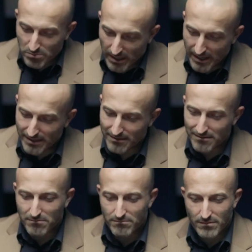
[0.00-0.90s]
And
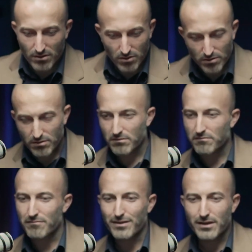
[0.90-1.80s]
Dubai
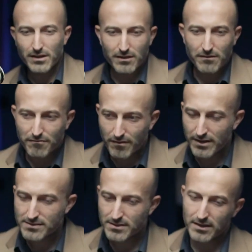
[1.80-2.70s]
learn very
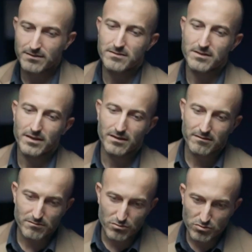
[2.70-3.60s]
fast that
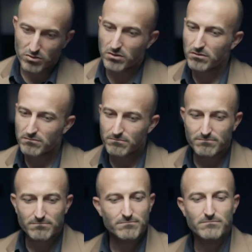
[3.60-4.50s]
they saw
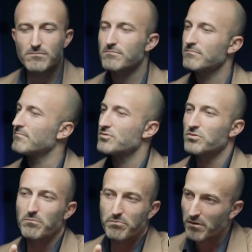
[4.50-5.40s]

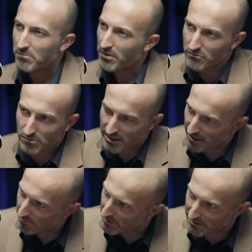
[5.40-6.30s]
some problem who
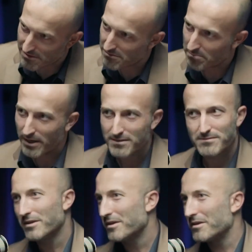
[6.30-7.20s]
can happen in the
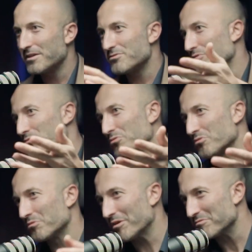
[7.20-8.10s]
past. Let's not
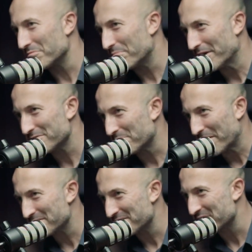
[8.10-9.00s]
talk about the past.
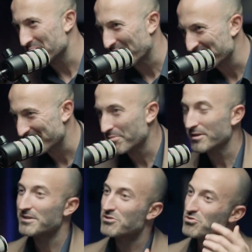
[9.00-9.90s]
Past is past.
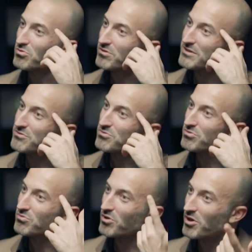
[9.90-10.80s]
But it's
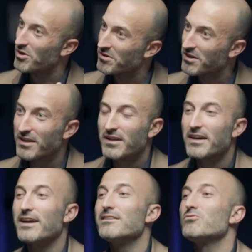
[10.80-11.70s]
good to learn
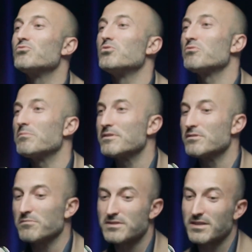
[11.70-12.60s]
and to not
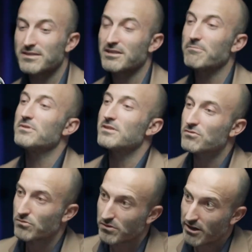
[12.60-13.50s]
repeat the mistake. They put
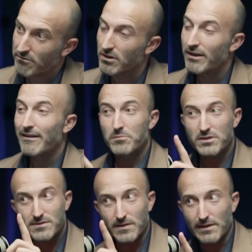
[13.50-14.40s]
escrow account.
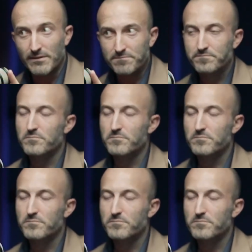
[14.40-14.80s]
But still,